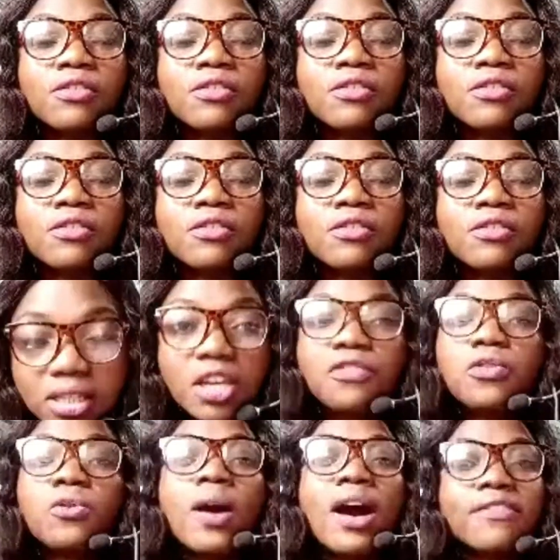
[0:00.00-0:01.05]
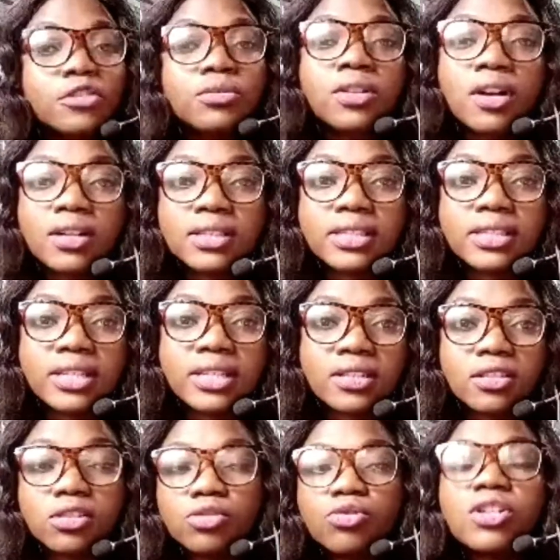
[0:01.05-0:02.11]
for content. If you
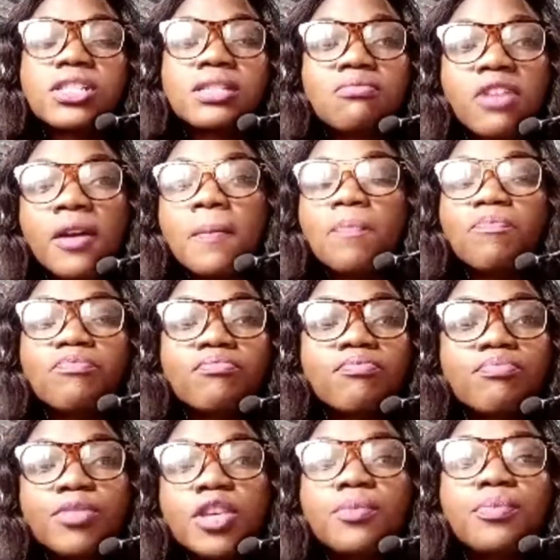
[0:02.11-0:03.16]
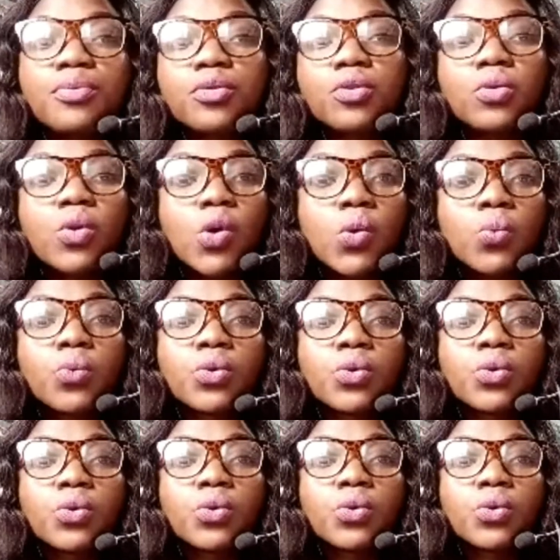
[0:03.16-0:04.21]
have good content, people
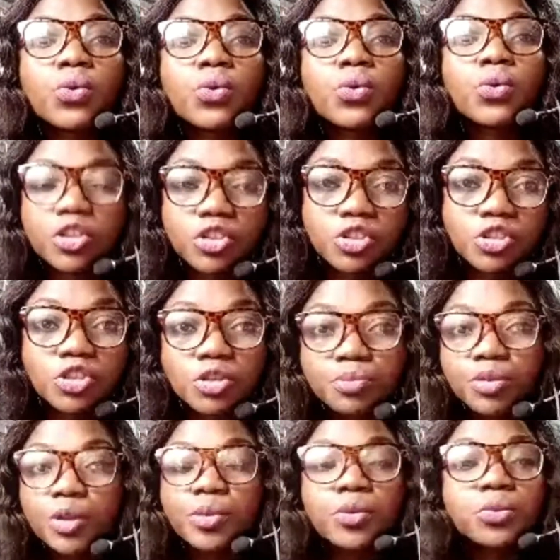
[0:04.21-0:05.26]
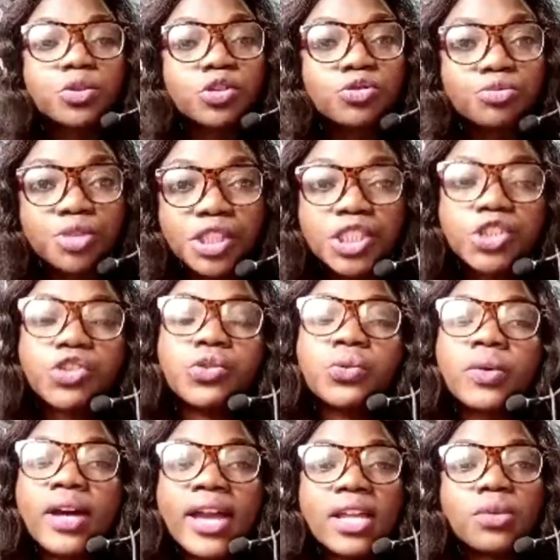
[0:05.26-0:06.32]
would watch you, people would read
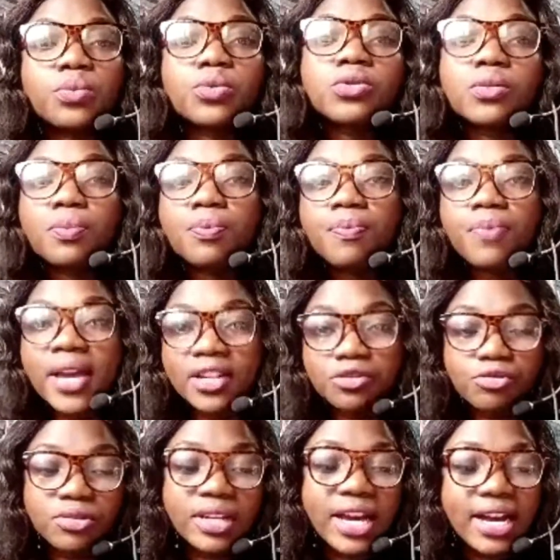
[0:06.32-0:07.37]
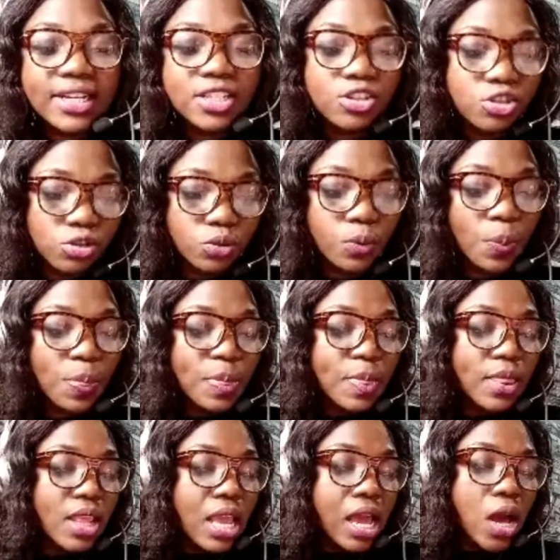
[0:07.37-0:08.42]
you, and would patronize you.
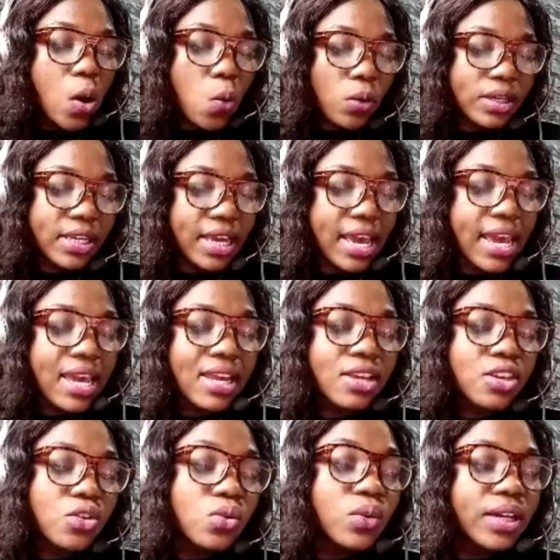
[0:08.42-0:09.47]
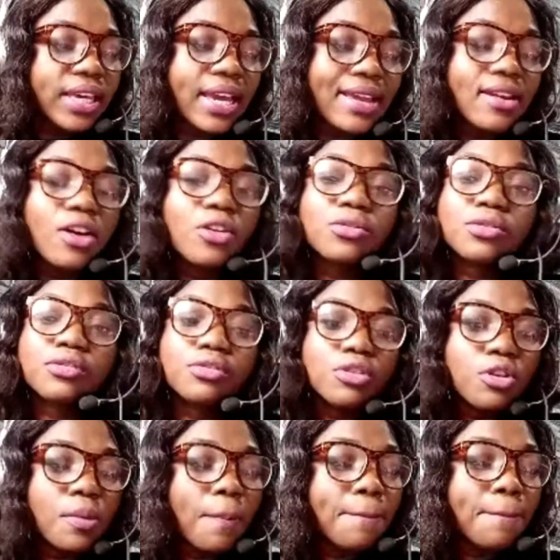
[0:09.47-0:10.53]
Okay, you can
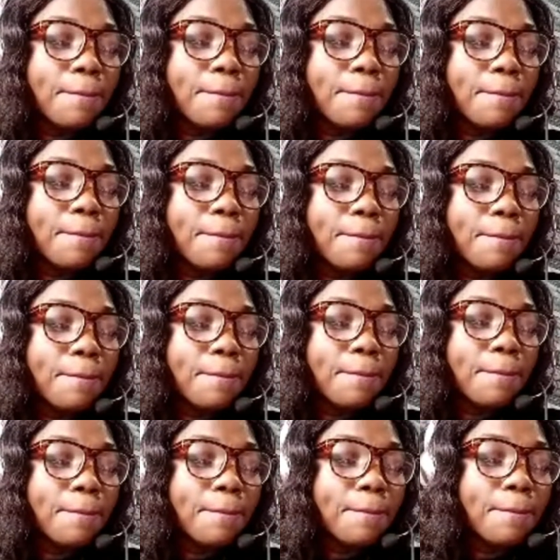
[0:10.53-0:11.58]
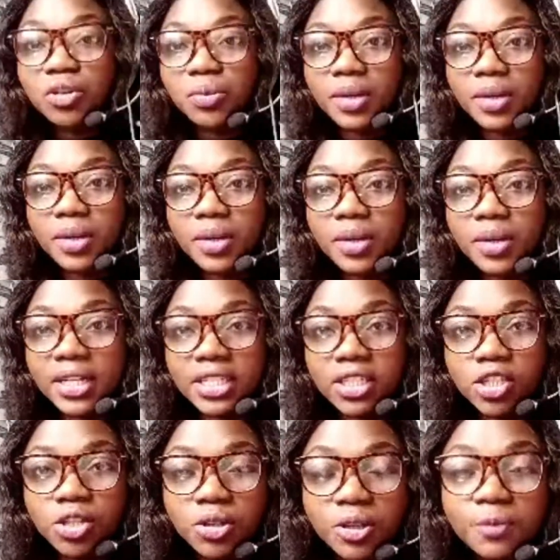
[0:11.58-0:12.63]
also be a visitor.
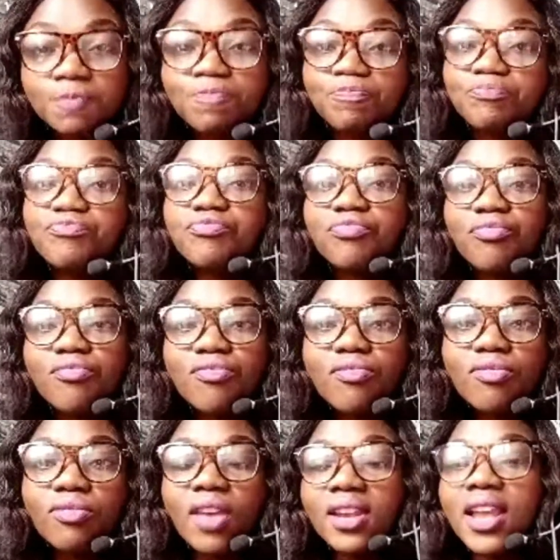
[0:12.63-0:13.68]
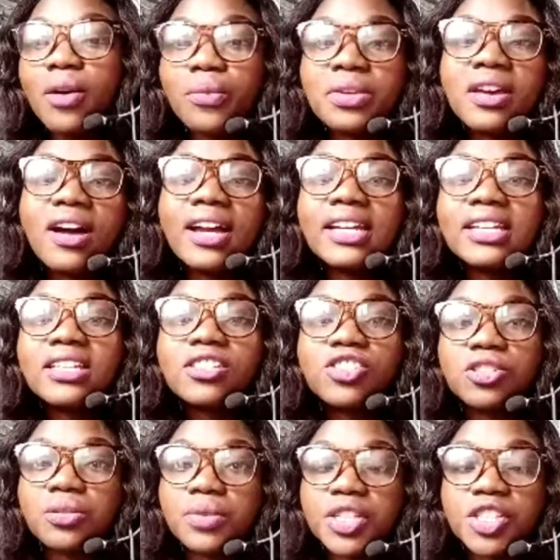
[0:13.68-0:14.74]
Now, we are in a generation
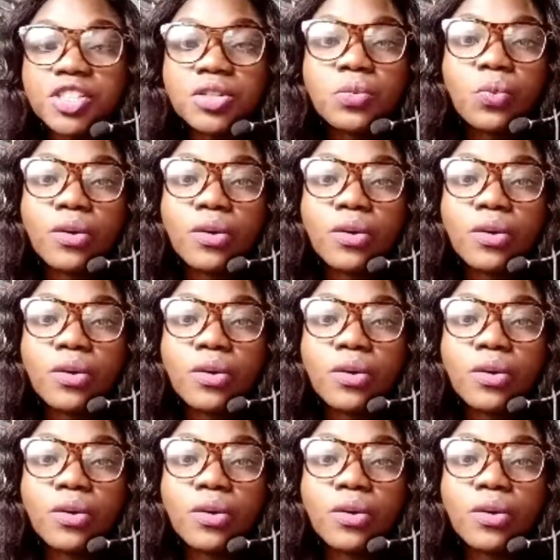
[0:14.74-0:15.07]
where